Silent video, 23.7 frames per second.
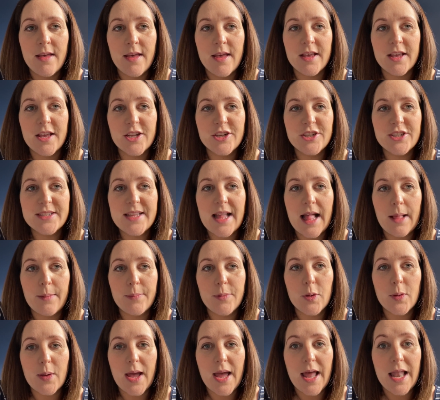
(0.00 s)
can just help you
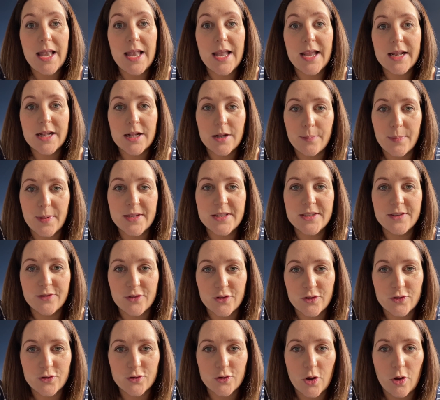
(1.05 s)
get a little bit of
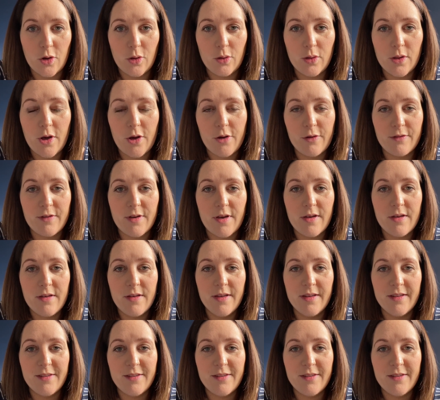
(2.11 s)
control over